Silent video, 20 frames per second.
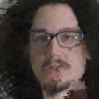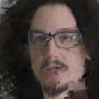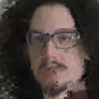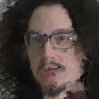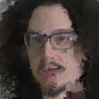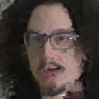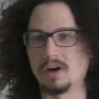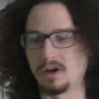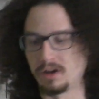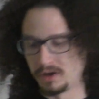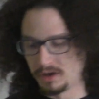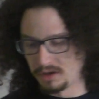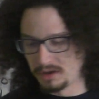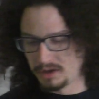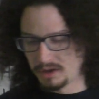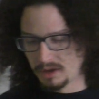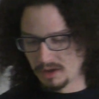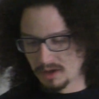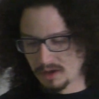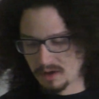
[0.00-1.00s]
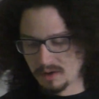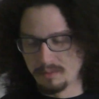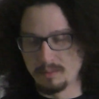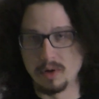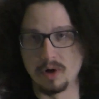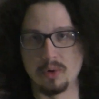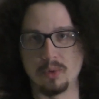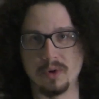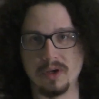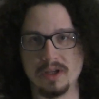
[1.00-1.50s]
so we're gonna focus on our
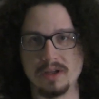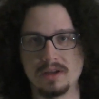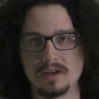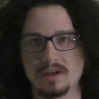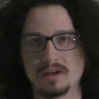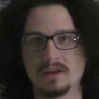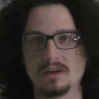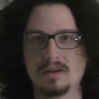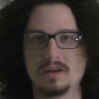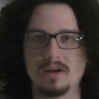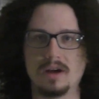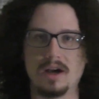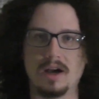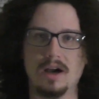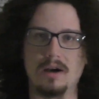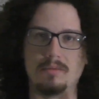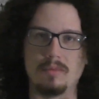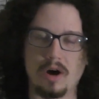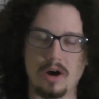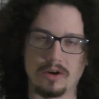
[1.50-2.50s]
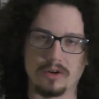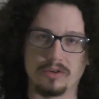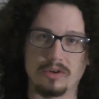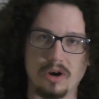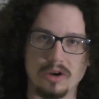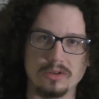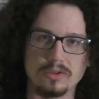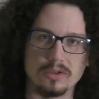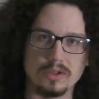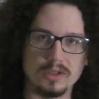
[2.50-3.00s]
alternative hypothesis,
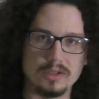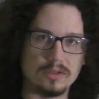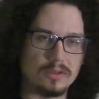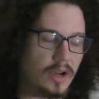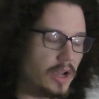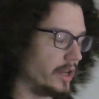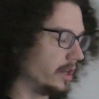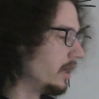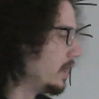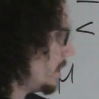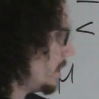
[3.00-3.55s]
right? So what